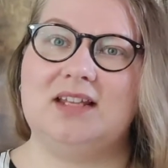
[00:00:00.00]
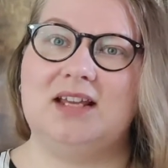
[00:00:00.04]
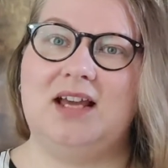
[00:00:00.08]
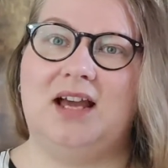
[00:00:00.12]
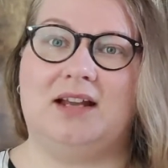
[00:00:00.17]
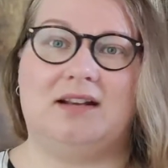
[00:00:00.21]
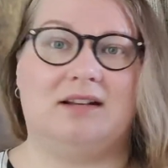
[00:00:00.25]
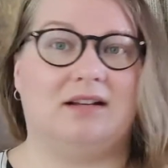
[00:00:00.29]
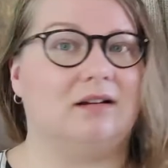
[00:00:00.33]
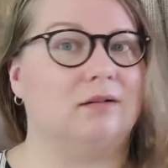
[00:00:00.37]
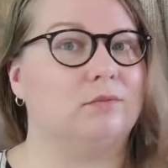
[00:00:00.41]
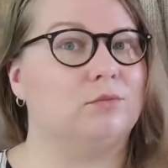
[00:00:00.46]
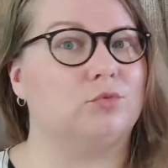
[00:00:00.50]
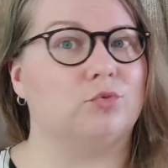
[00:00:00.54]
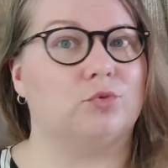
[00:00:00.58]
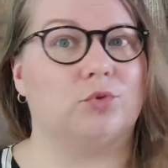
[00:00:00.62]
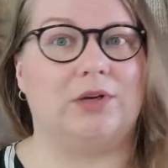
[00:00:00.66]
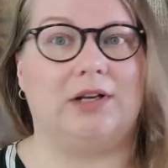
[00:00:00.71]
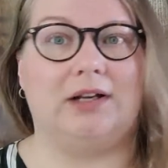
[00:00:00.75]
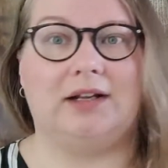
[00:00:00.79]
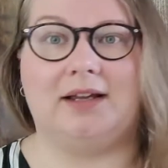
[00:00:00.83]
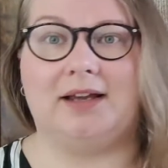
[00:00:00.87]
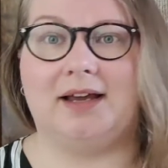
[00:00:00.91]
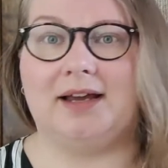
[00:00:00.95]
and I'm
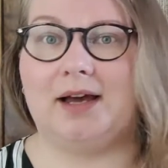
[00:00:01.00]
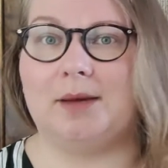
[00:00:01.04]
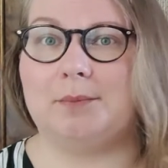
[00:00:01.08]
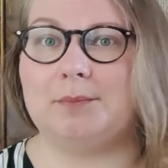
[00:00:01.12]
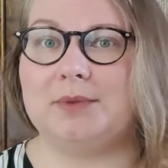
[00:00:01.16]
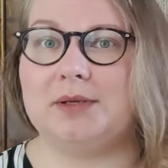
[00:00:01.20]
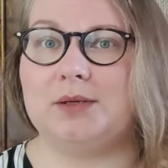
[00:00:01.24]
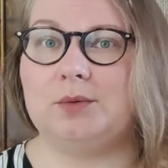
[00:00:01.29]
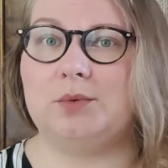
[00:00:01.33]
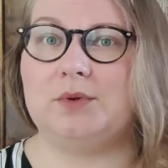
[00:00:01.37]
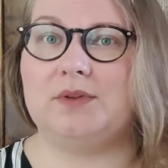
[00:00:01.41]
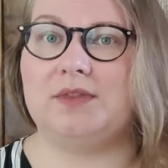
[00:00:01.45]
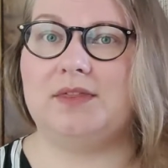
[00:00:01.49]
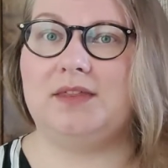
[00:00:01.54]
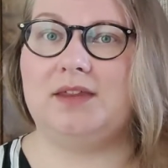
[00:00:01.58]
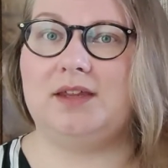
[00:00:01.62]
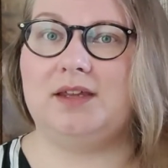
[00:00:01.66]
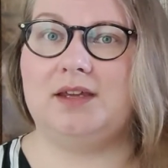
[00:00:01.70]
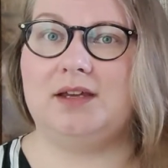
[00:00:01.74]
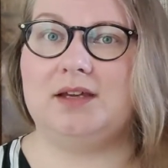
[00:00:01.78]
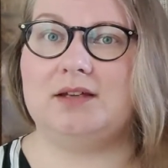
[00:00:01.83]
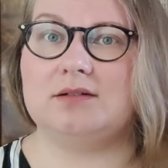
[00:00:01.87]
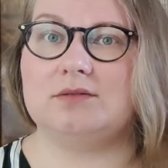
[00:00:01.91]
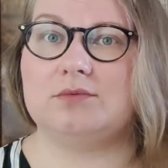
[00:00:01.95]
really happy with
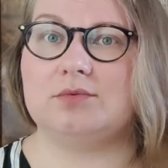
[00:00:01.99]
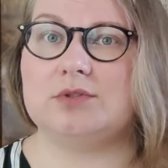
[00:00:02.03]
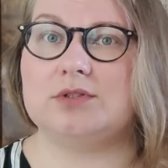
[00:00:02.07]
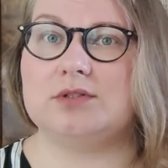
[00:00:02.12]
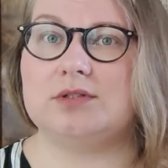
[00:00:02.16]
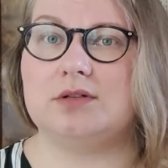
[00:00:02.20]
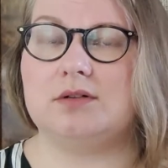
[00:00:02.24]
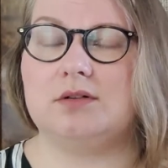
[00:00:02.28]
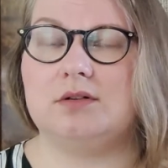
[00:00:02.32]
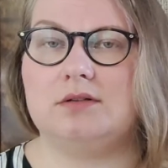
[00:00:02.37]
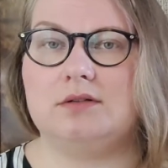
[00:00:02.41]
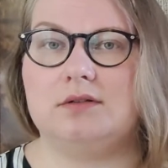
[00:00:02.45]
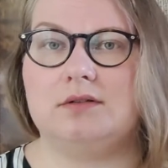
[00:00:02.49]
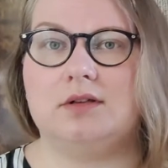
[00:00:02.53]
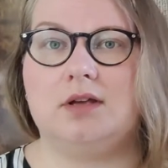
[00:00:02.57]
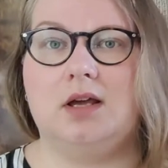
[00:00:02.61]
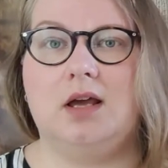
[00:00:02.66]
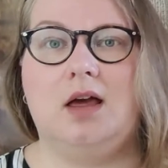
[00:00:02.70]
the end result.